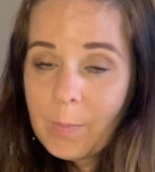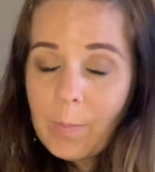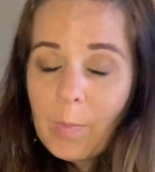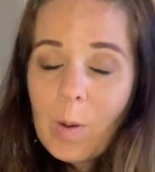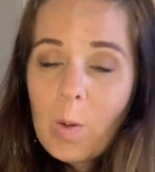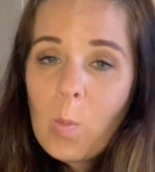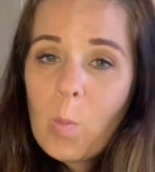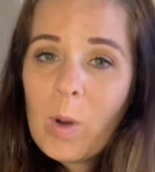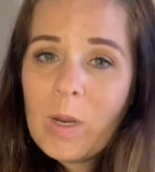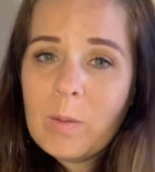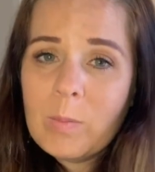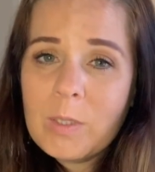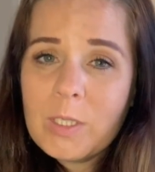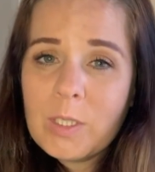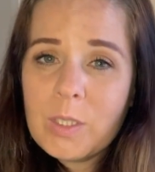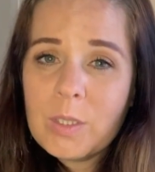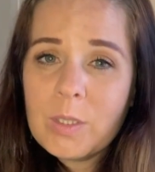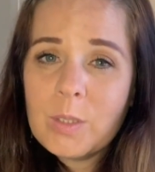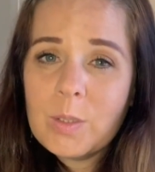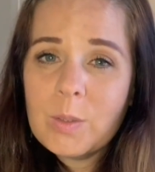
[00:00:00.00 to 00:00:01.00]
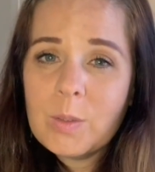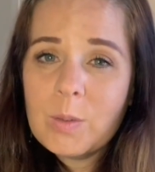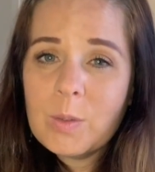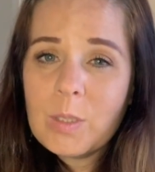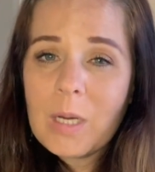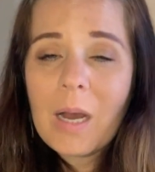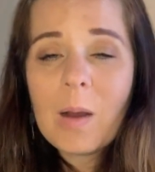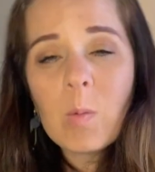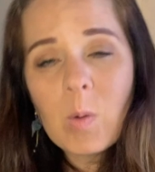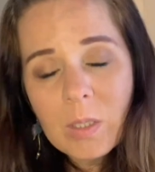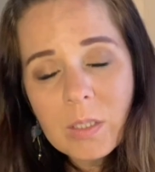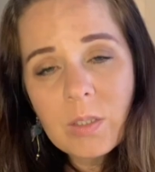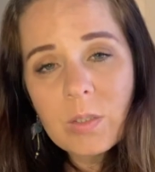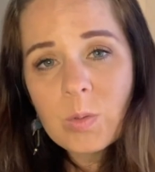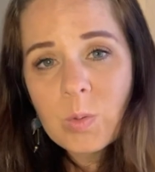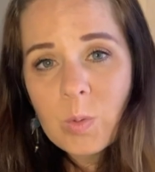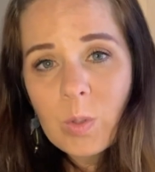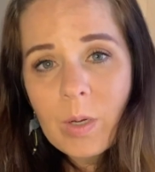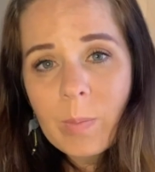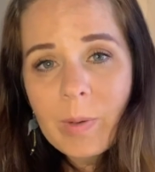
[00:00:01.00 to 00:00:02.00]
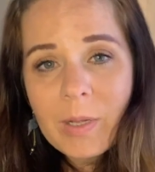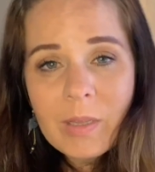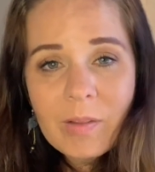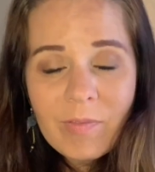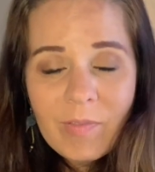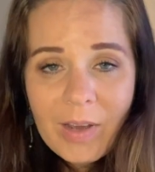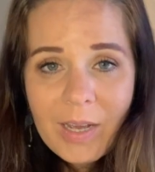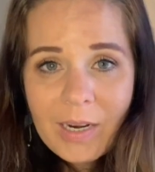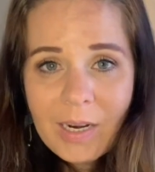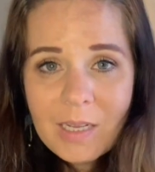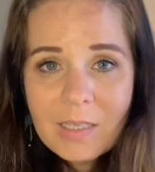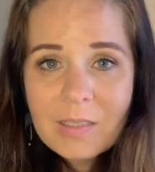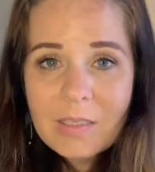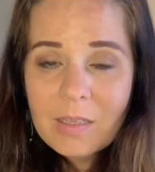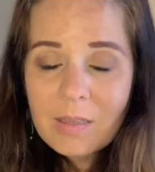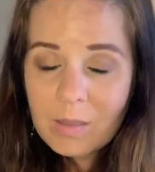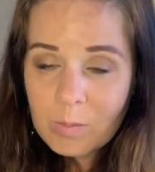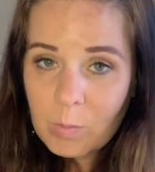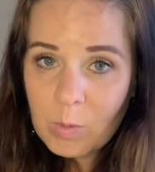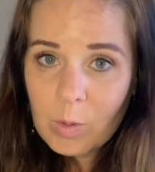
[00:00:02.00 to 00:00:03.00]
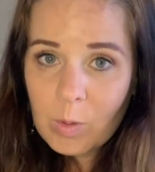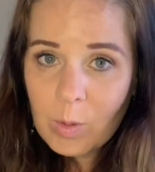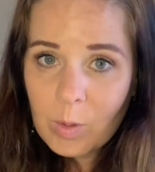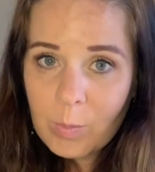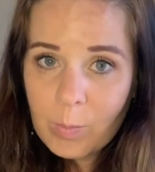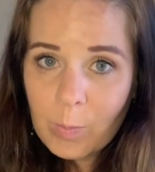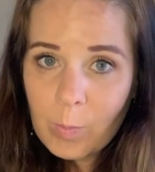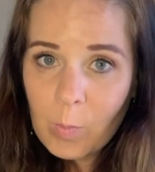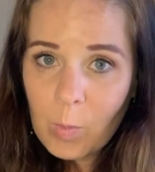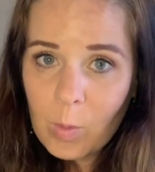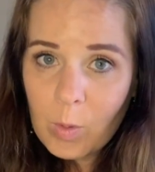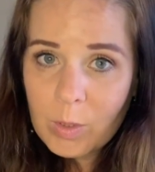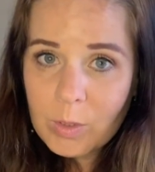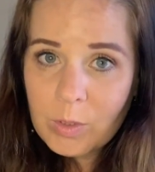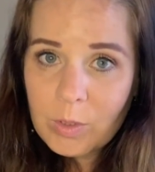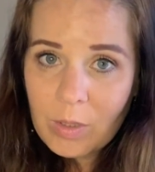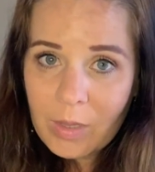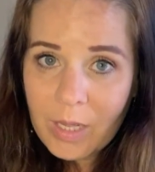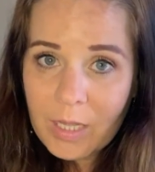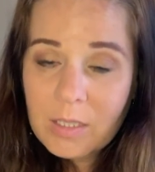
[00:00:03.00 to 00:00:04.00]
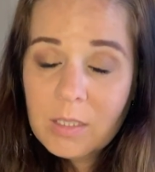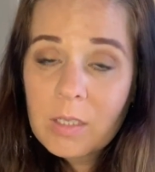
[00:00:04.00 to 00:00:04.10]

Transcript: When we do, I want to talk about the finance and then we'll go more into that.